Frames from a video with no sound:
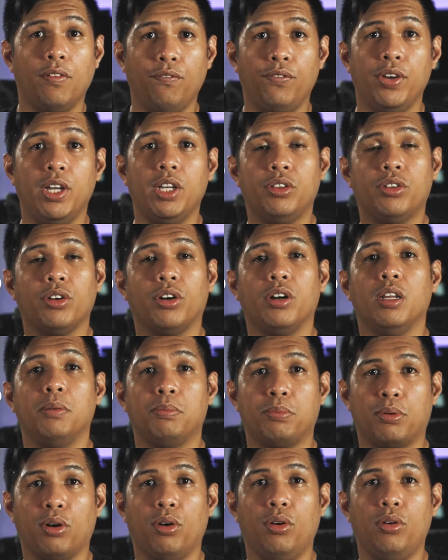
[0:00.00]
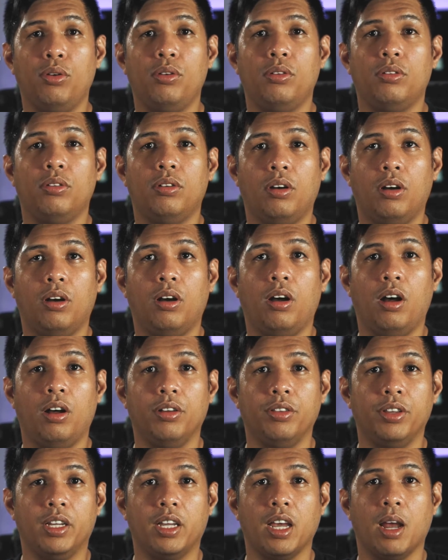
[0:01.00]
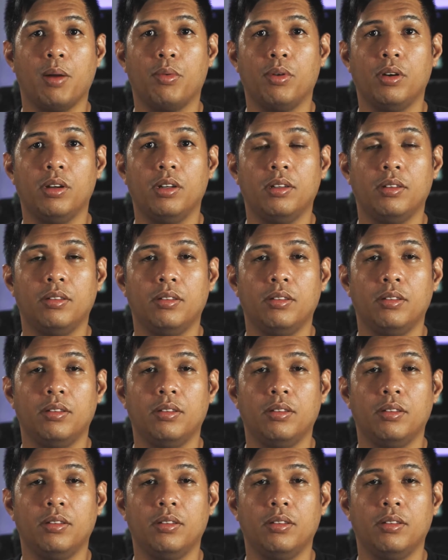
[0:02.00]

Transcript: V30 Pro on the camera.